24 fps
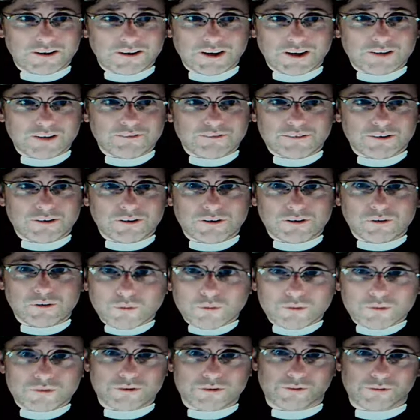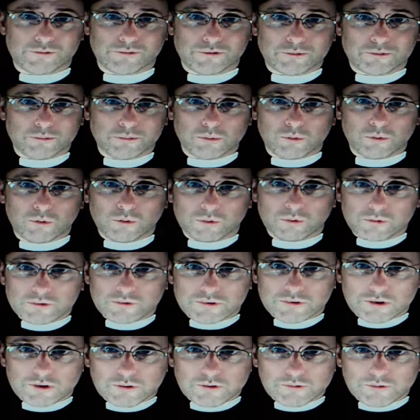even a loss of
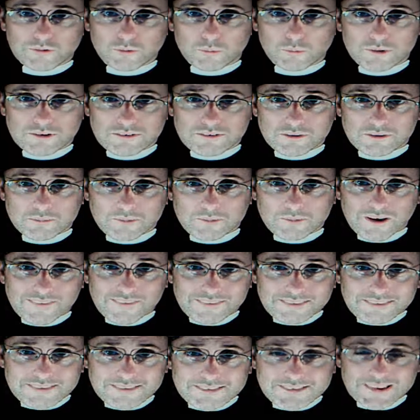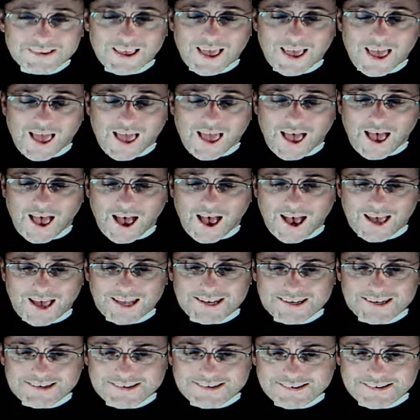spores over the winter months,
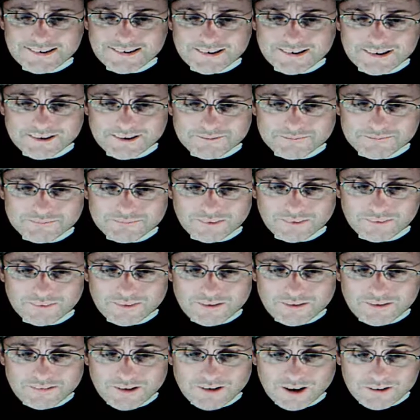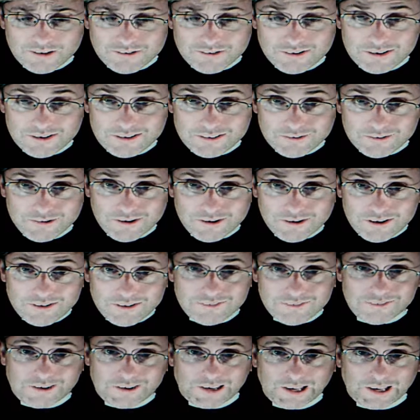and they're actually
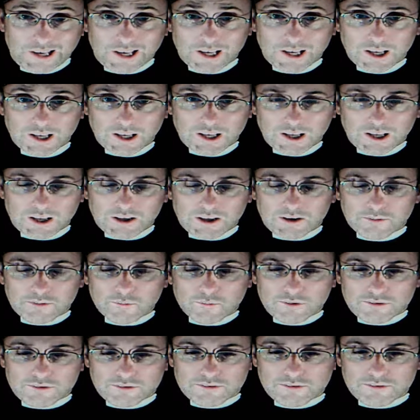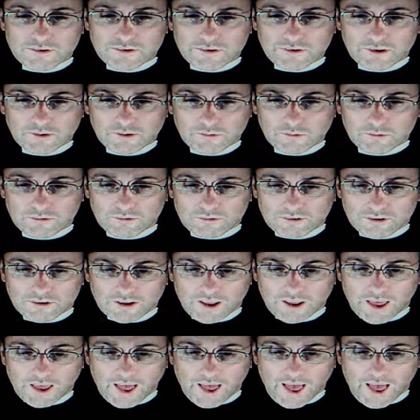thriving, which is very good.
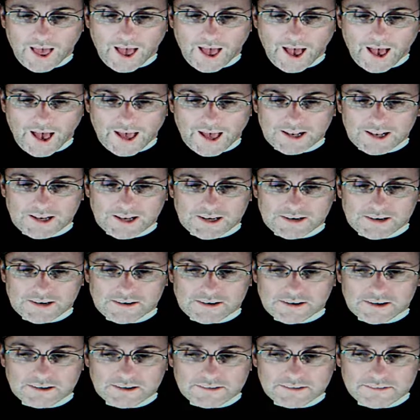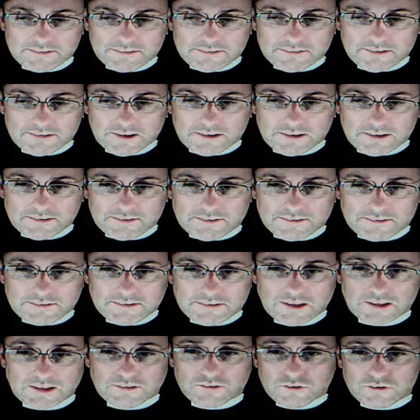And
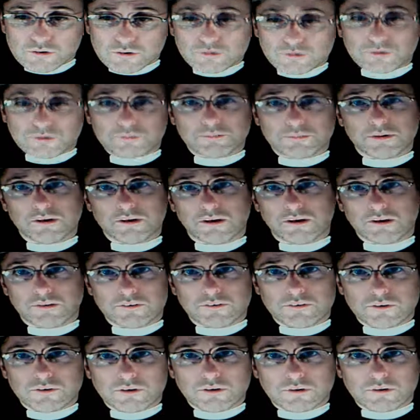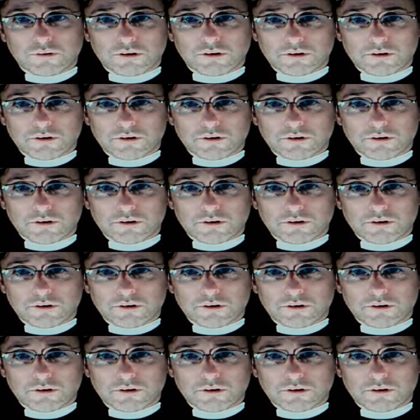it's due in part to